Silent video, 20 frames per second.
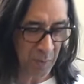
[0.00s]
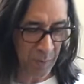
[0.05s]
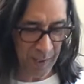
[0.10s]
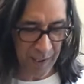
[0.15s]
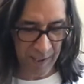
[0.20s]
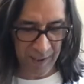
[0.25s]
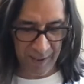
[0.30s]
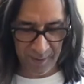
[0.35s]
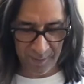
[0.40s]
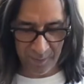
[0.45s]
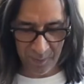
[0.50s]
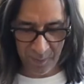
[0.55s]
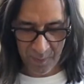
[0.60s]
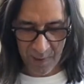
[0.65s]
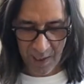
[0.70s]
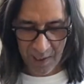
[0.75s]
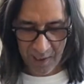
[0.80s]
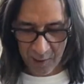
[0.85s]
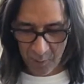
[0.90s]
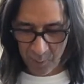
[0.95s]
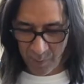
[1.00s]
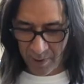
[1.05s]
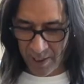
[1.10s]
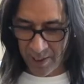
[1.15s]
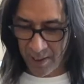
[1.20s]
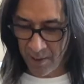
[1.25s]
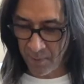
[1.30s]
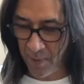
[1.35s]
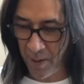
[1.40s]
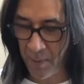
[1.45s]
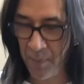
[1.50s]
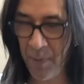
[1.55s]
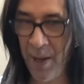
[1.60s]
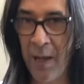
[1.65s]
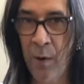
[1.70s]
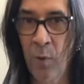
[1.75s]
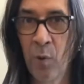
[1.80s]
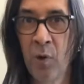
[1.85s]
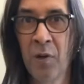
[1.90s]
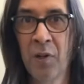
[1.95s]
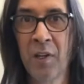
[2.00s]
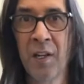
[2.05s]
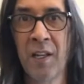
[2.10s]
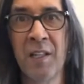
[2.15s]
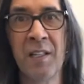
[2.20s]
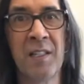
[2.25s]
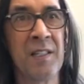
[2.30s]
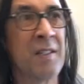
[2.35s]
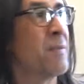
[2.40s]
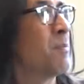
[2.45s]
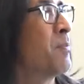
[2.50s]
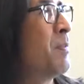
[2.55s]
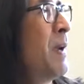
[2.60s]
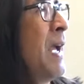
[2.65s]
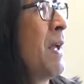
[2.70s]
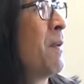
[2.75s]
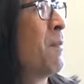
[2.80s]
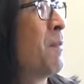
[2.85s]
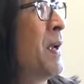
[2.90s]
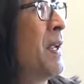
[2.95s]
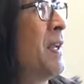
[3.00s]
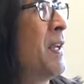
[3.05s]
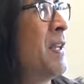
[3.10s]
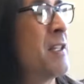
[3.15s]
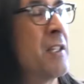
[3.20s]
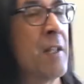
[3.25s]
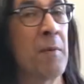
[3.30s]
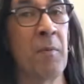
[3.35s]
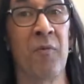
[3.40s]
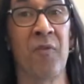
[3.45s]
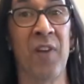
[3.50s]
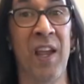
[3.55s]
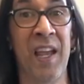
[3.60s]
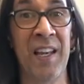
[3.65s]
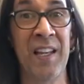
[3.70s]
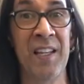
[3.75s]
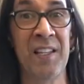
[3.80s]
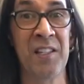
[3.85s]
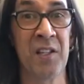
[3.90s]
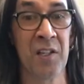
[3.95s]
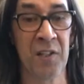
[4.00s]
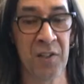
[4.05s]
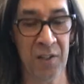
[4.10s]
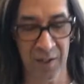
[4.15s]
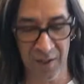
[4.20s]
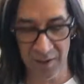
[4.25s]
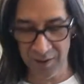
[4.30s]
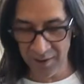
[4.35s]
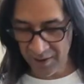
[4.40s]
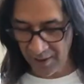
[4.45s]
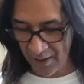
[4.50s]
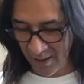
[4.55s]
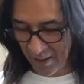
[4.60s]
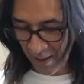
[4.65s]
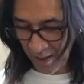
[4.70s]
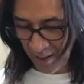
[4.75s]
But it's painted by Pat Wilkins. Pat painted some of Eddie's guitars.